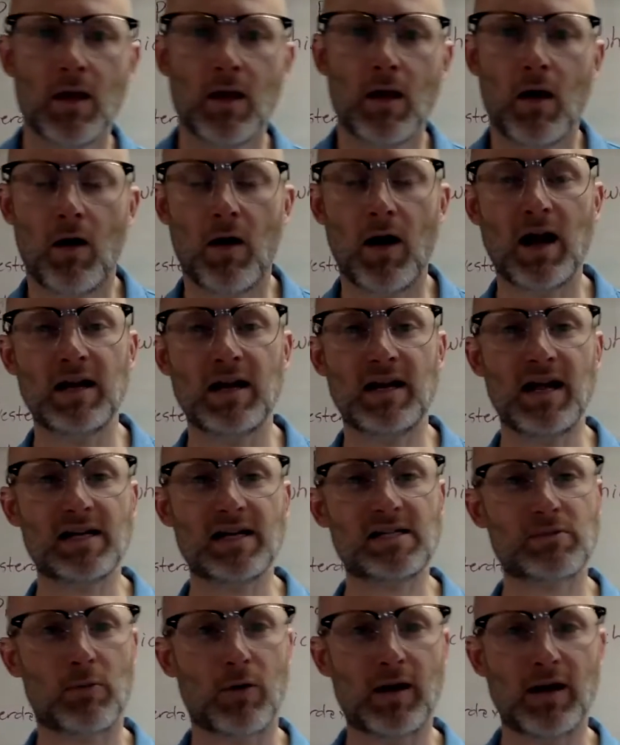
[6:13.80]
All right,
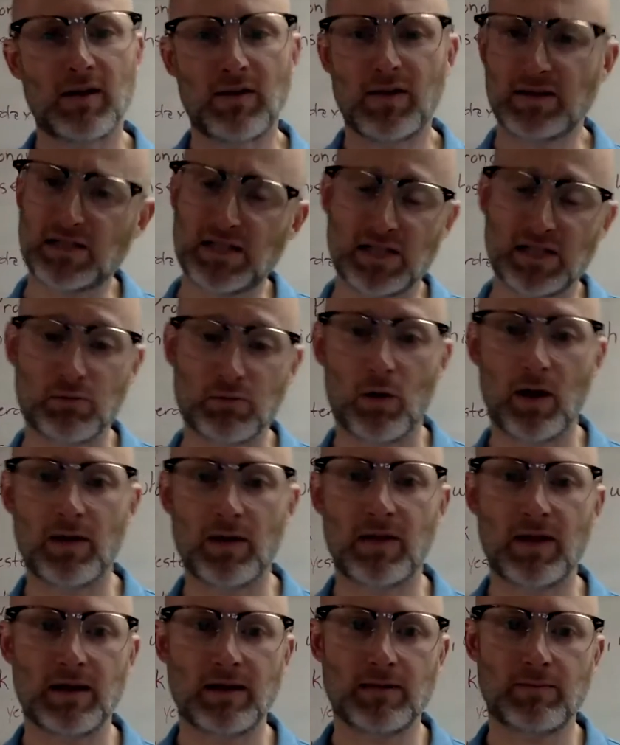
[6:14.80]
next one, and this is
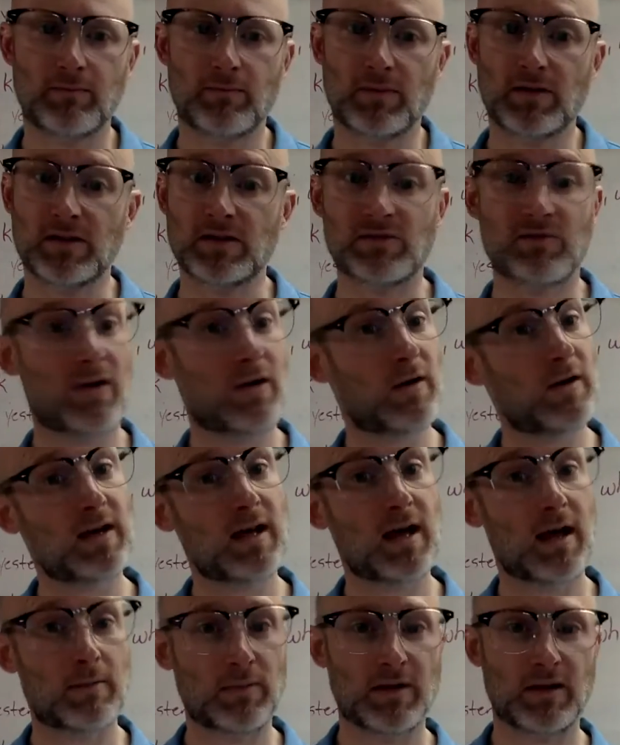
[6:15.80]
one that is very
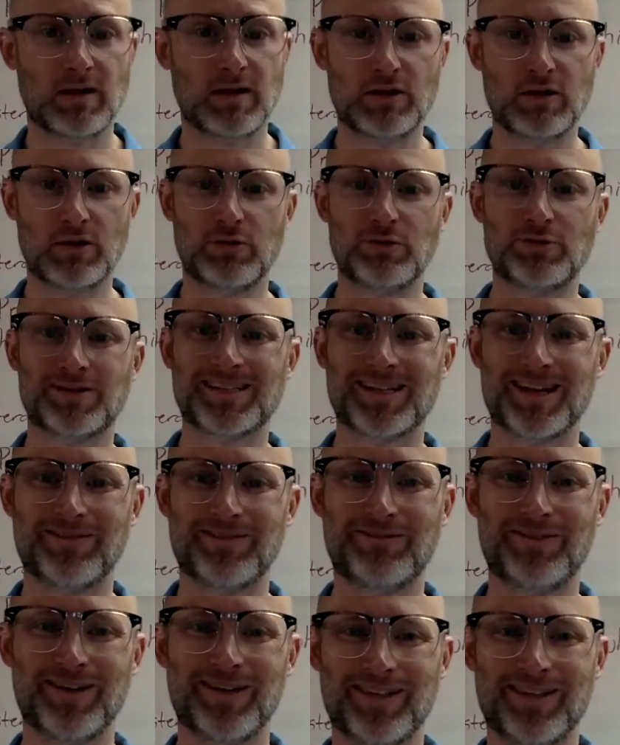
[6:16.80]
commonly used, I feel